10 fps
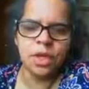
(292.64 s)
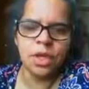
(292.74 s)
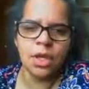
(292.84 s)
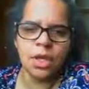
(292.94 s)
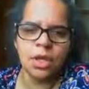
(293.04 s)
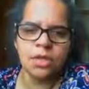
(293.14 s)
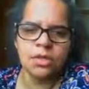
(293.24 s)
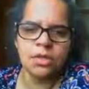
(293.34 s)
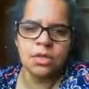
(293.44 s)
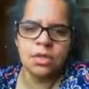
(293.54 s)
And
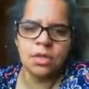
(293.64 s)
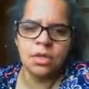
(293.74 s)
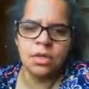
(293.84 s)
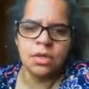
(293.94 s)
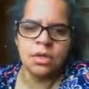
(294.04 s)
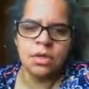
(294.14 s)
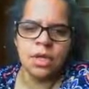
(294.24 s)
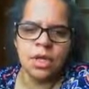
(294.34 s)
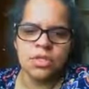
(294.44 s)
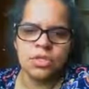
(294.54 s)

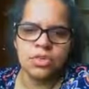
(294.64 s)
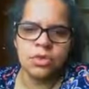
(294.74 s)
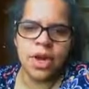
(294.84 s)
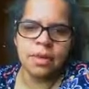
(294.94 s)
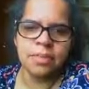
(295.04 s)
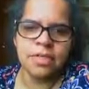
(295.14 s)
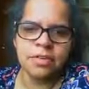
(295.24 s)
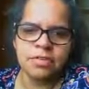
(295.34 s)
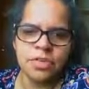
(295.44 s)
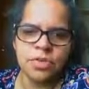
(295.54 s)
I'll show you what happens
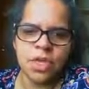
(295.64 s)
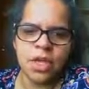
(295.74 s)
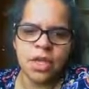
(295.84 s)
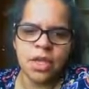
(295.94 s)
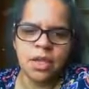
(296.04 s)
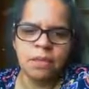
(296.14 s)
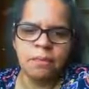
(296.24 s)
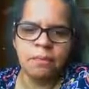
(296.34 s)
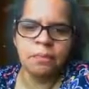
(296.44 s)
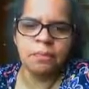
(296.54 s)
after you log in.